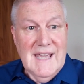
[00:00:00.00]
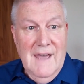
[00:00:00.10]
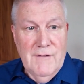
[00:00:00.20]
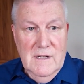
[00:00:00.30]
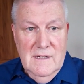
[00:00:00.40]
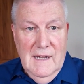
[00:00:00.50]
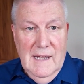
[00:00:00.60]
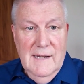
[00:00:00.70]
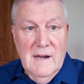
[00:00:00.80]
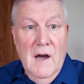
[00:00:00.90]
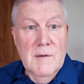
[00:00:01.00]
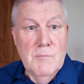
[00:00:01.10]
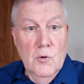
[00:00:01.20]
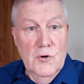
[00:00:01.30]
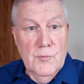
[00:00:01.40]
Kevin, and on
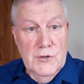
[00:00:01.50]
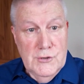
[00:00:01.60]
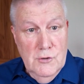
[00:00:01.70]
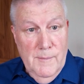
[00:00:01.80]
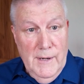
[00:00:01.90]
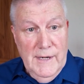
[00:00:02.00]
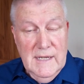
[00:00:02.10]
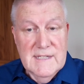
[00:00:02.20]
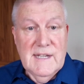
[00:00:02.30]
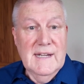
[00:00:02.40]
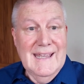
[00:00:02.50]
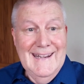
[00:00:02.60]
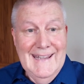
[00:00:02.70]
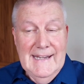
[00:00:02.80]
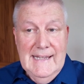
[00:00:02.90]
board were two Americans and a
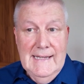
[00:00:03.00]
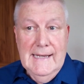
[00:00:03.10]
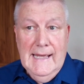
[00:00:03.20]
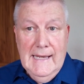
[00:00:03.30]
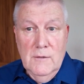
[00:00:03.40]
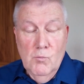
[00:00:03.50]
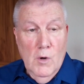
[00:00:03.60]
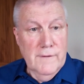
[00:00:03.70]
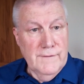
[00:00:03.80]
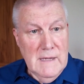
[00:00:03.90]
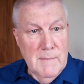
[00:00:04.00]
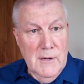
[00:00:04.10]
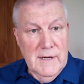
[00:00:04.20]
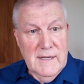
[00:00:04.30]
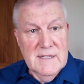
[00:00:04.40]
Canadian, and one of the
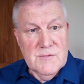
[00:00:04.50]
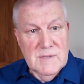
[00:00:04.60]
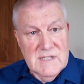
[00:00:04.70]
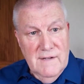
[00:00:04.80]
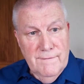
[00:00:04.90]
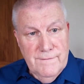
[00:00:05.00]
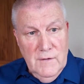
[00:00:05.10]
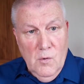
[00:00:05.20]
Americans was of